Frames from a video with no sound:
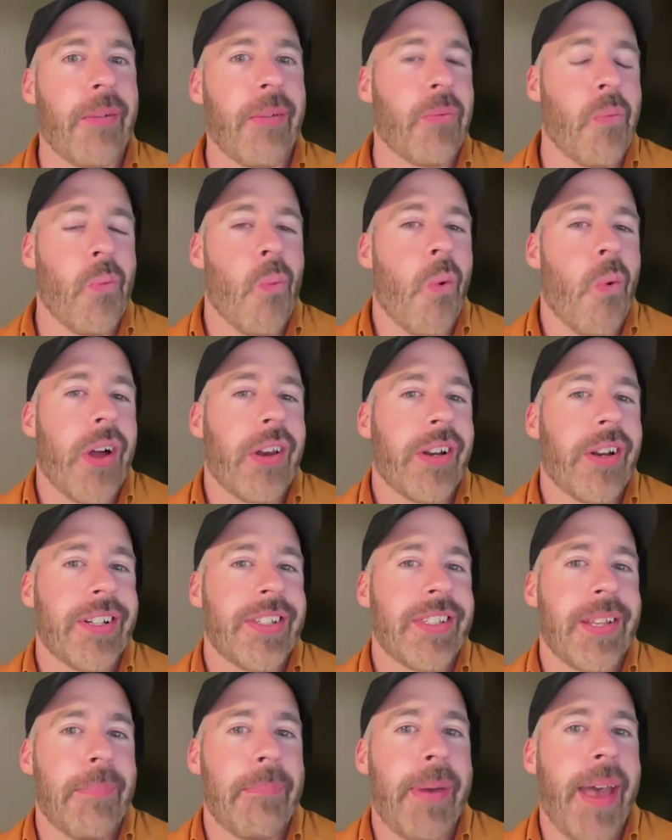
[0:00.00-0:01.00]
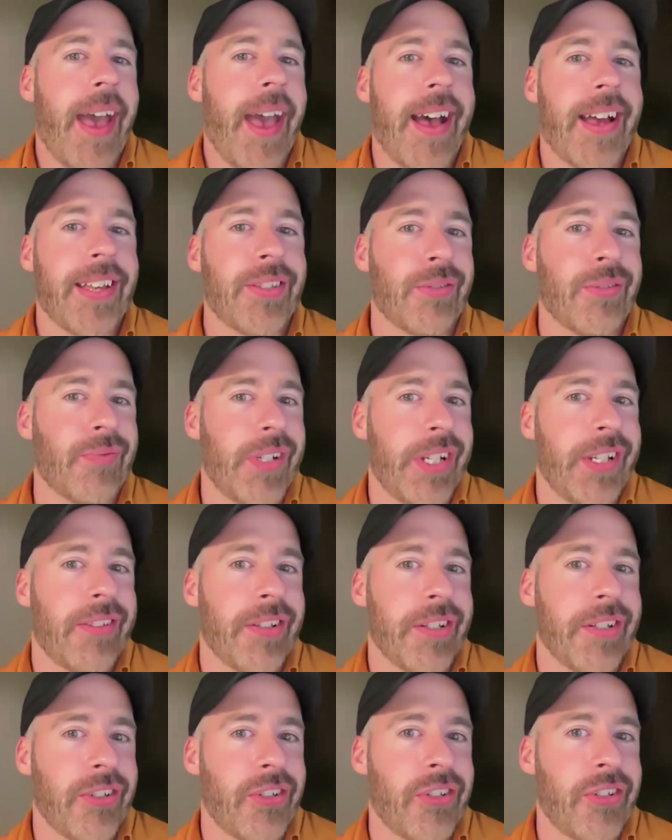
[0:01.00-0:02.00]
what are some past
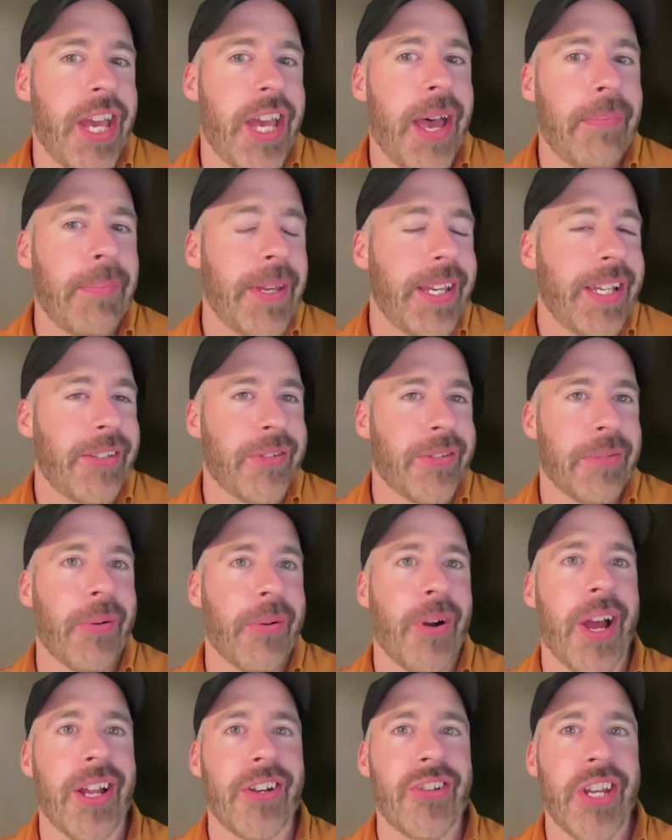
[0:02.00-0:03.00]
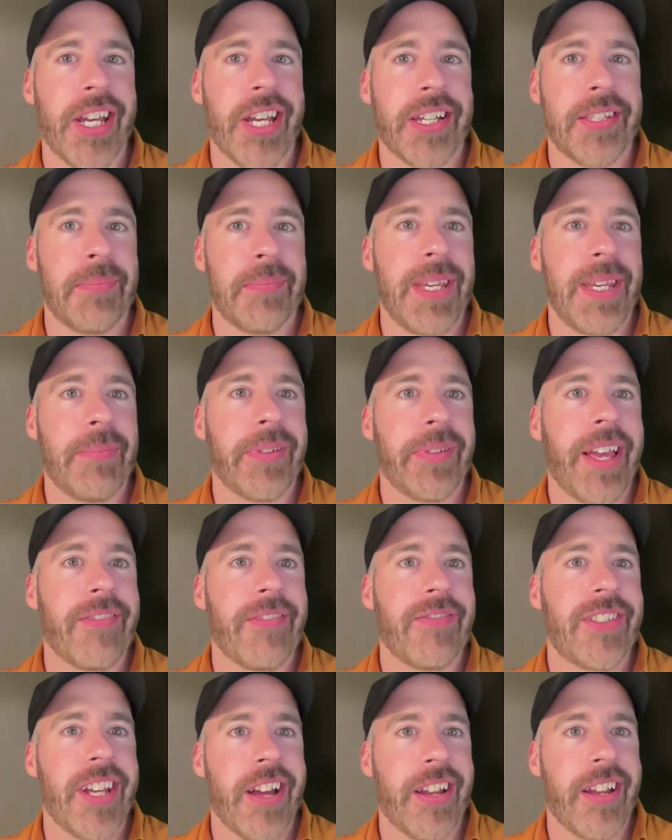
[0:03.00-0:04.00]
research topics or projects people
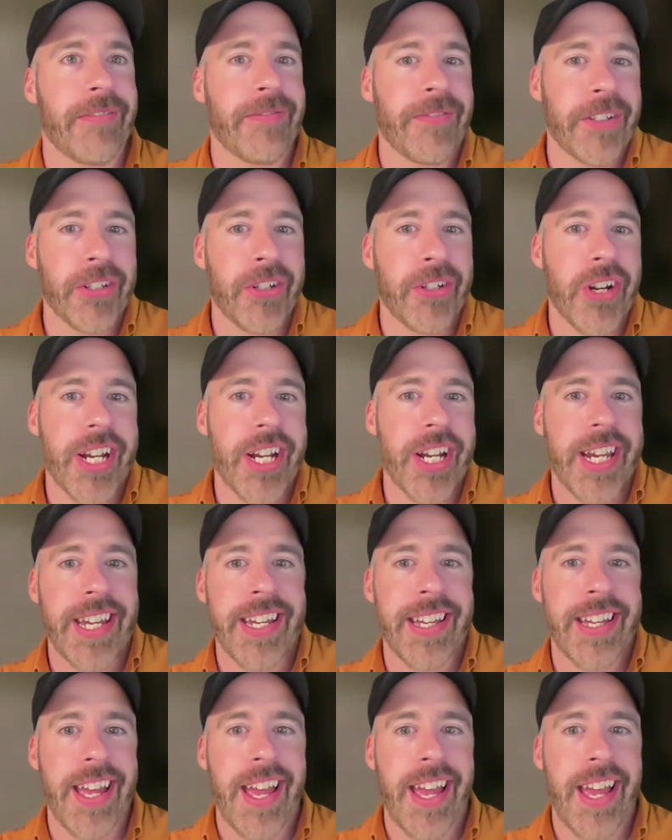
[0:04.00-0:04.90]
have done for CRE?